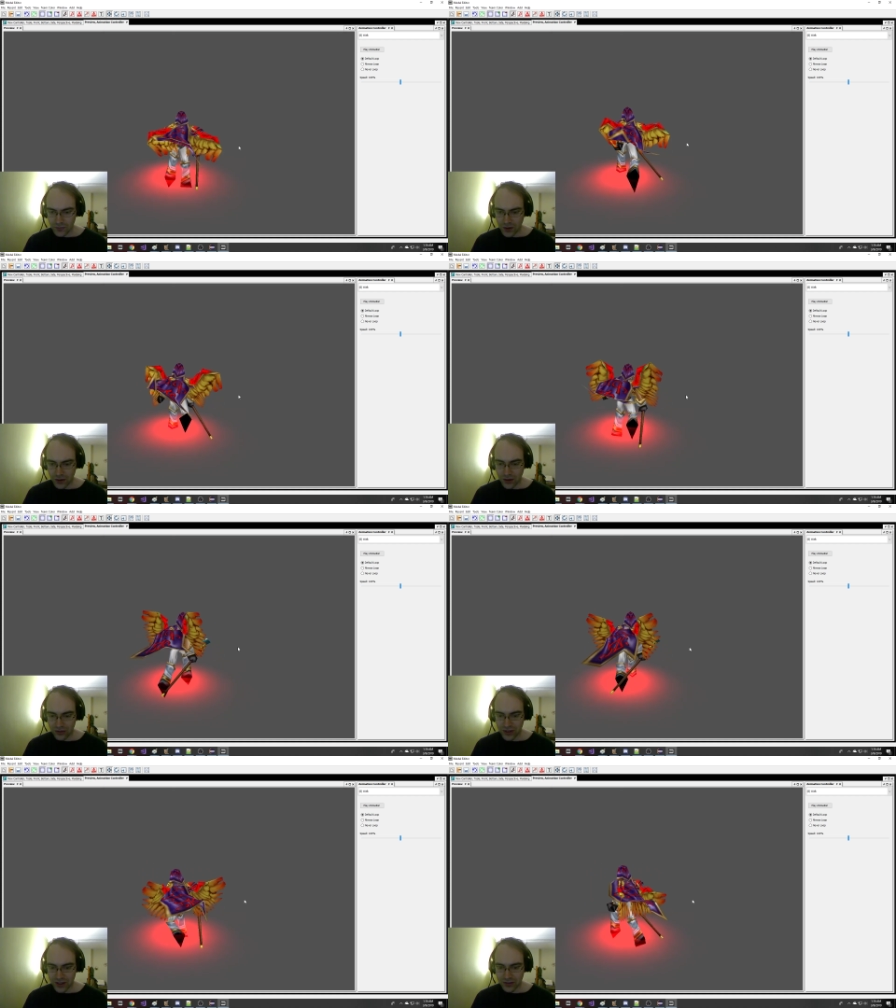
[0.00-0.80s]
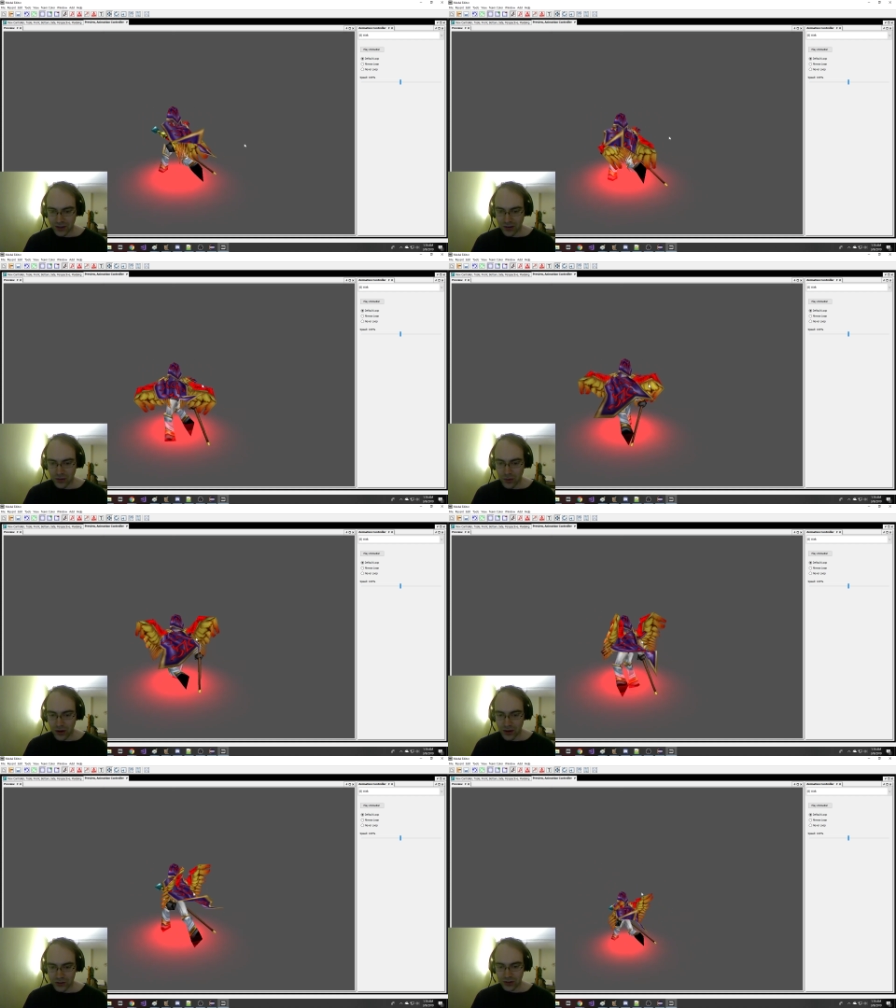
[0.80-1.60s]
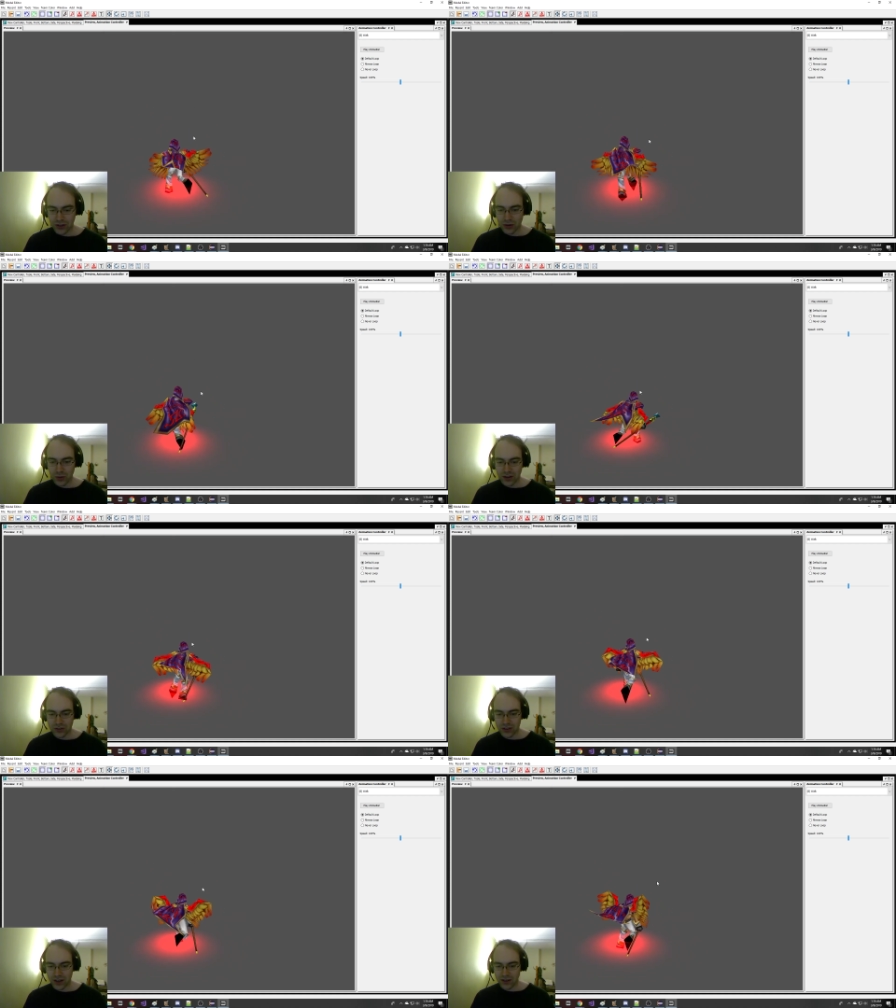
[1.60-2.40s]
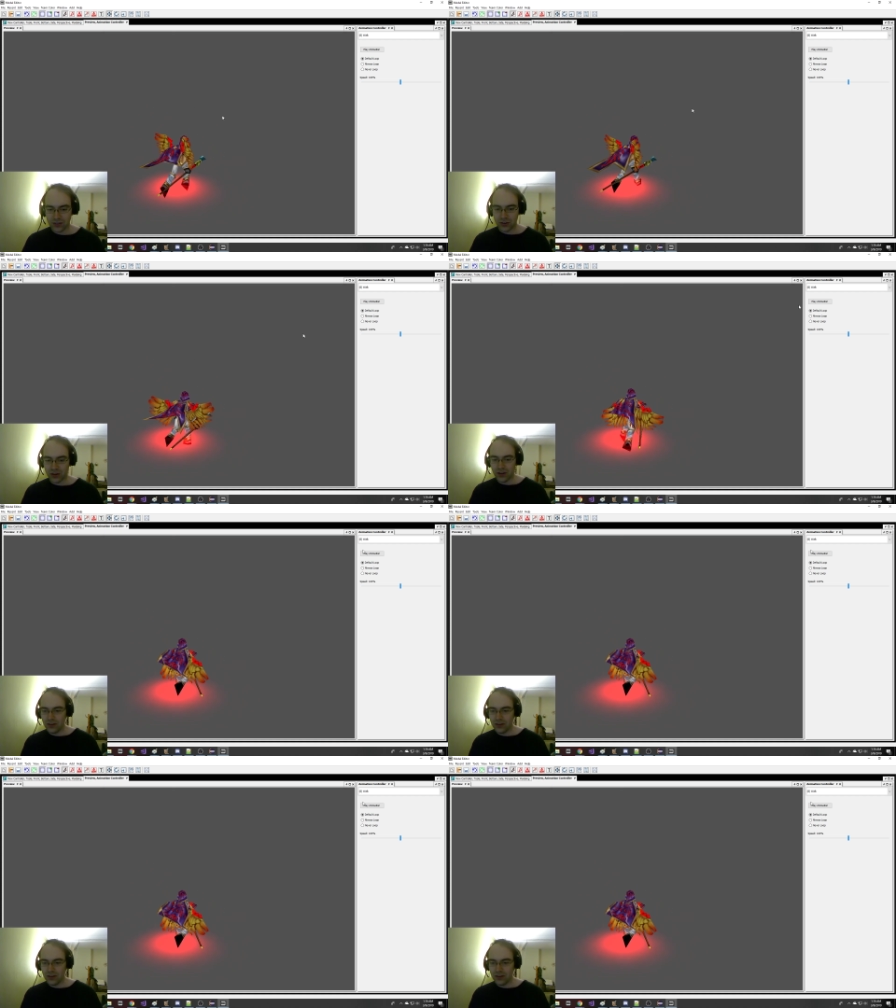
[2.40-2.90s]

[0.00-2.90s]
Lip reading: effectively our walk so that the wings are kind of doing a